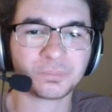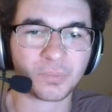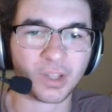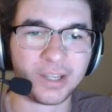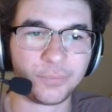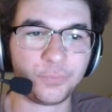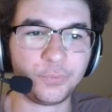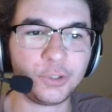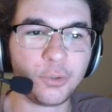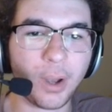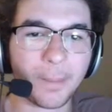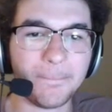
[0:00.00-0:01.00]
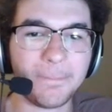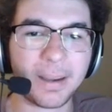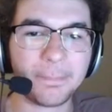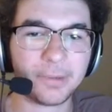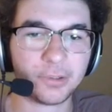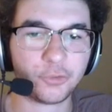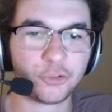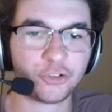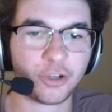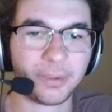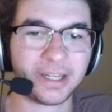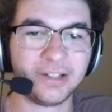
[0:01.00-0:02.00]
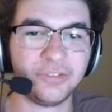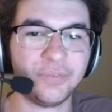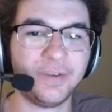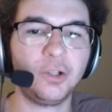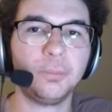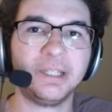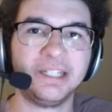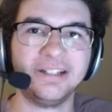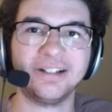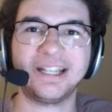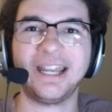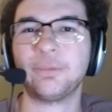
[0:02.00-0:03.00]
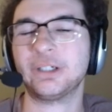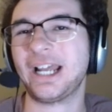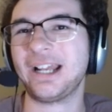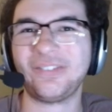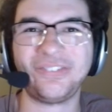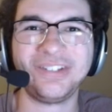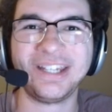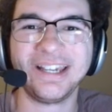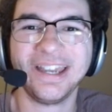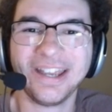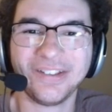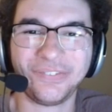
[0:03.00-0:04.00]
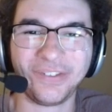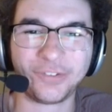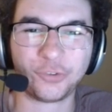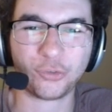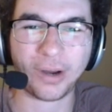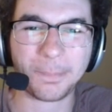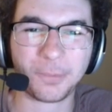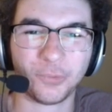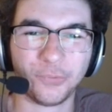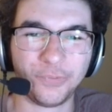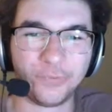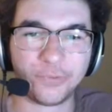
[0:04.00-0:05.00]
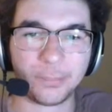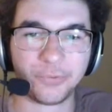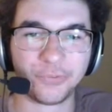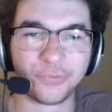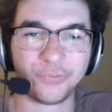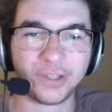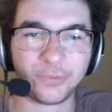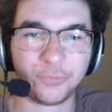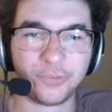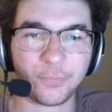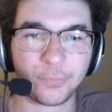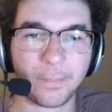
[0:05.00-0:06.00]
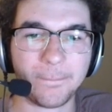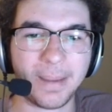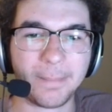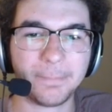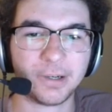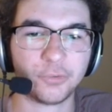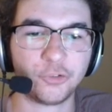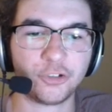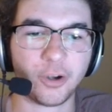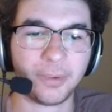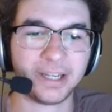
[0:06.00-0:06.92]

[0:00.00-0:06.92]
a few members showing development here. Again, we're not seeing 6 tropical systems. This is 6 different members showing